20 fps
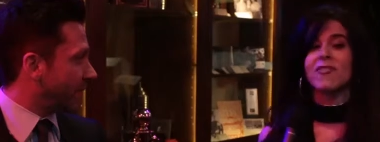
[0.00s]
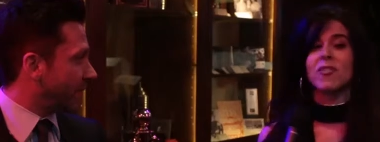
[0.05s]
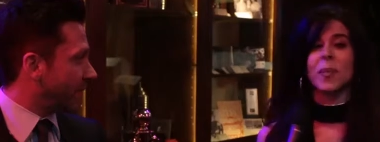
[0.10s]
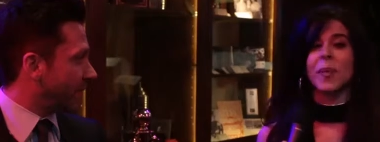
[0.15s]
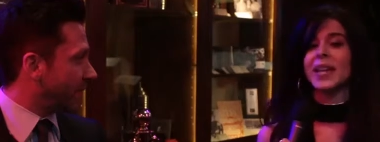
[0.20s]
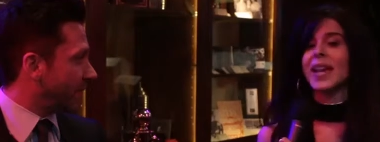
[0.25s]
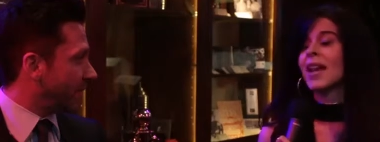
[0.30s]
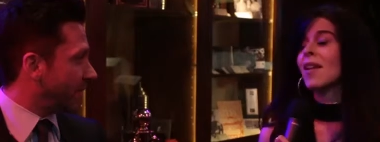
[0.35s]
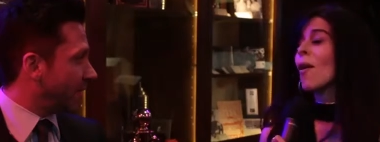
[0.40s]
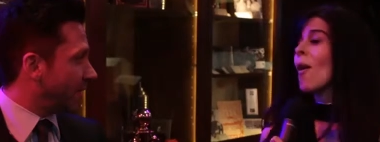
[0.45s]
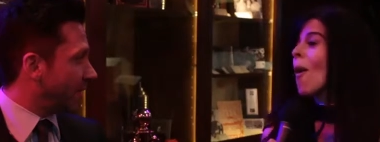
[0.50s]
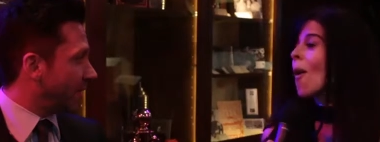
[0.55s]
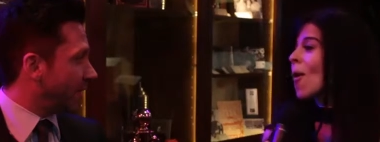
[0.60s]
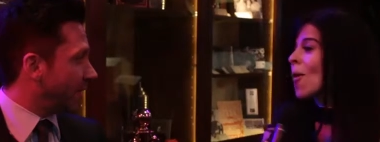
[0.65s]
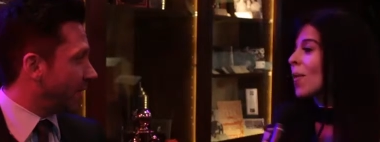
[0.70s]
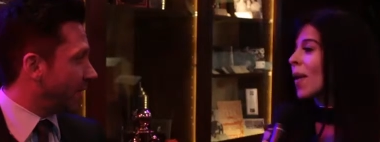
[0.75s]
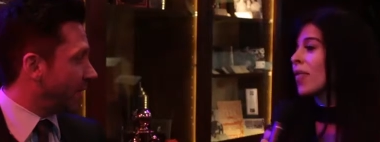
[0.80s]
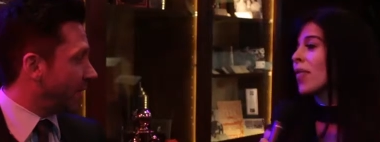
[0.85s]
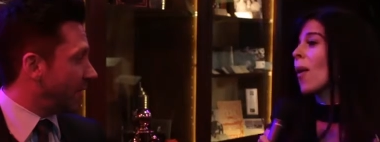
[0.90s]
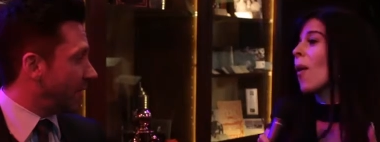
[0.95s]
Speaker 1: everybody at
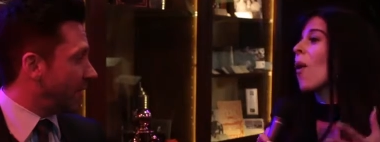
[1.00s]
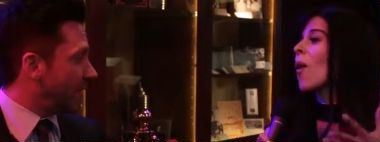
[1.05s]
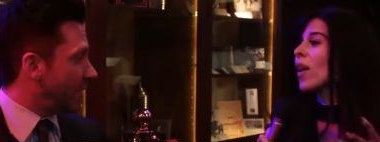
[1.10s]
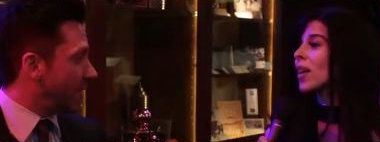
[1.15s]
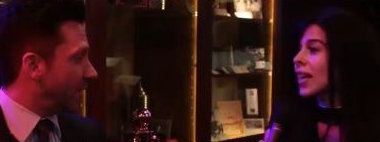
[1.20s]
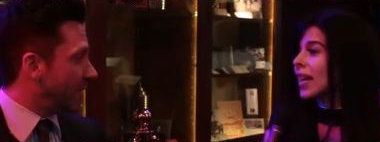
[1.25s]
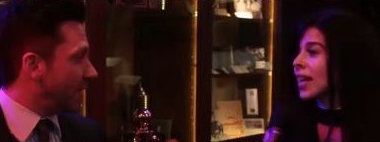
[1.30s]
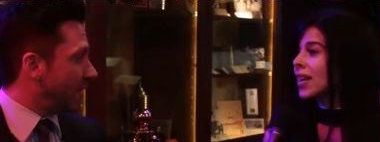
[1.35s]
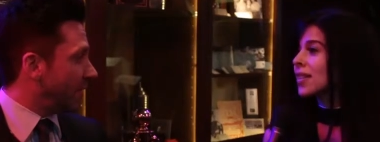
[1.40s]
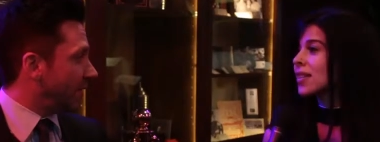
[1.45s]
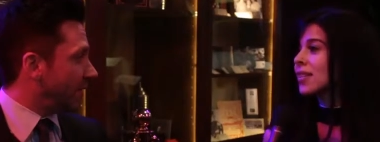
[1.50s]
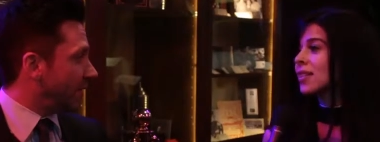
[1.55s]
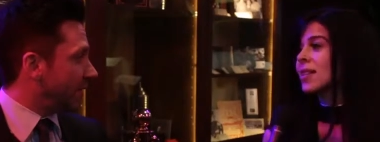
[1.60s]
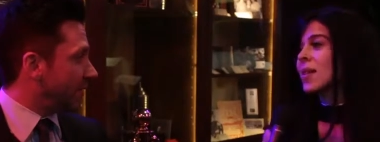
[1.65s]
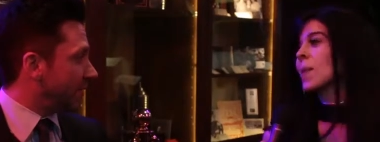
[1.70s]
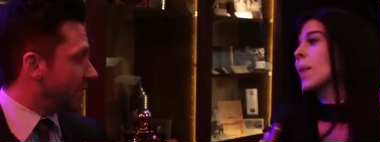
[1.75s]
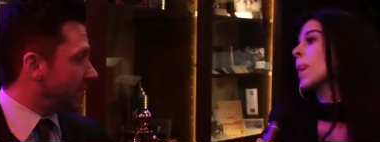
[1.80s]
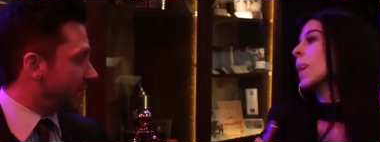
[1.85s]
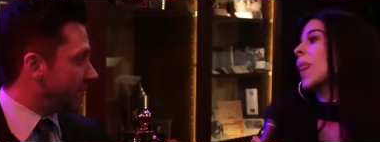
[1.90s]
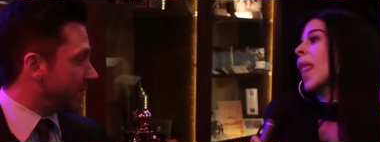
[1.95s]
home and the audience?
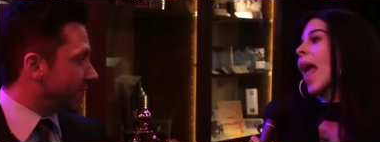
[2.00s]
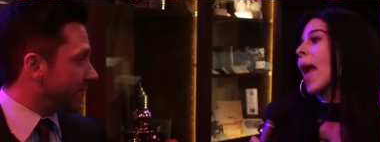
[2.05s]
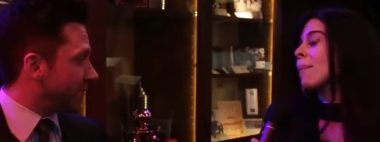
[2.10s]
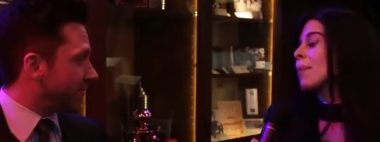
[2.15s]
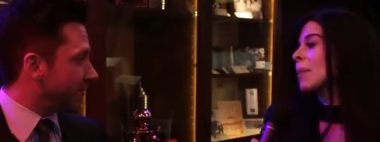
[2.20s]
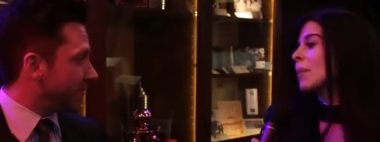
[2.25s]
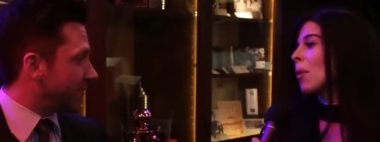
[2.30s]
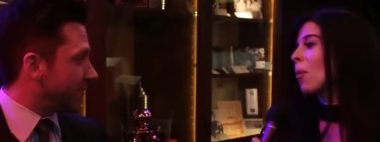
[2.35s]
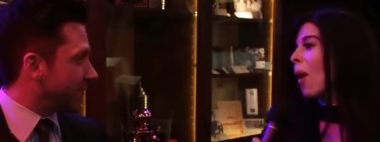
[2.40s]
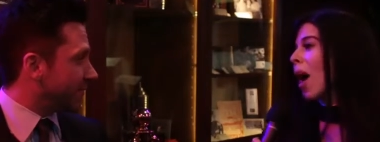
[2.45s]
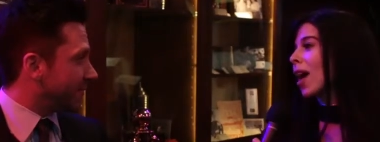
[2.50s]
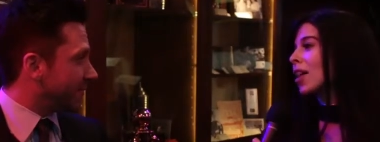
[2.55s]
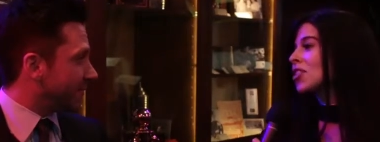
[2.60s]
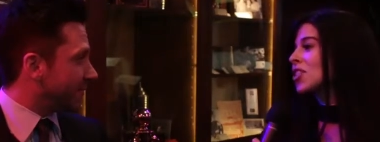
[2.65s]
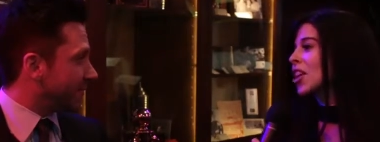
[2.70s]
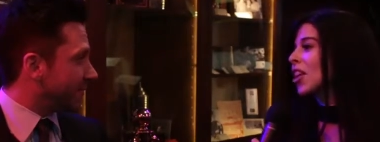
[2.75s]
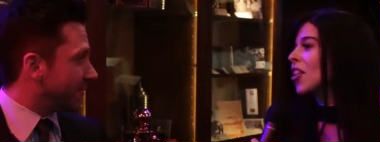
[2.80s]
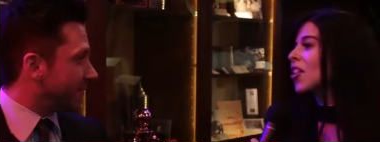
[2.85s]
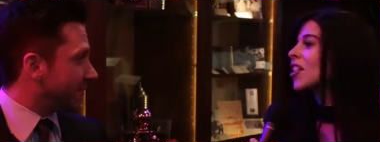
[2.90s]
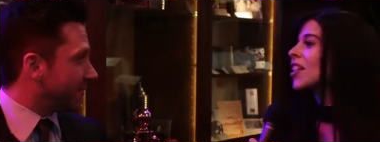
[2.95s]
and people
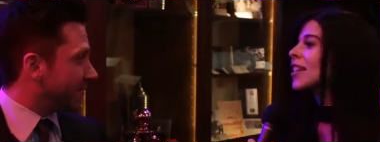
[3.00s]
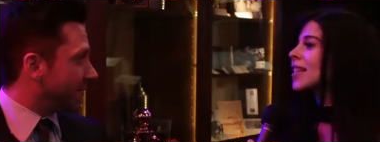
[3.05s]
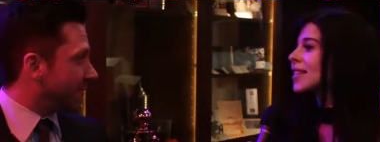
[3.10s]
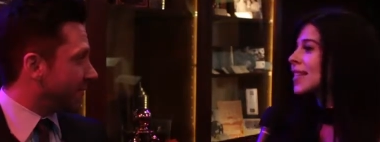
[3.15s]
watching are going